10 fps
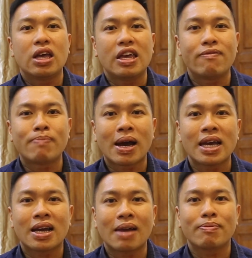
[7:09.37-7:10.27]
if
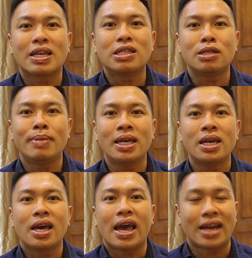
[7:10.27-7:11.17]
Market Club gives
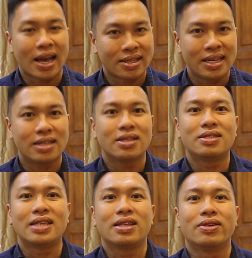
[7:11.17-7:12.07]
me an exit
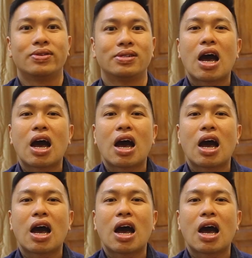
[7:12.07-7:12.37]
signal.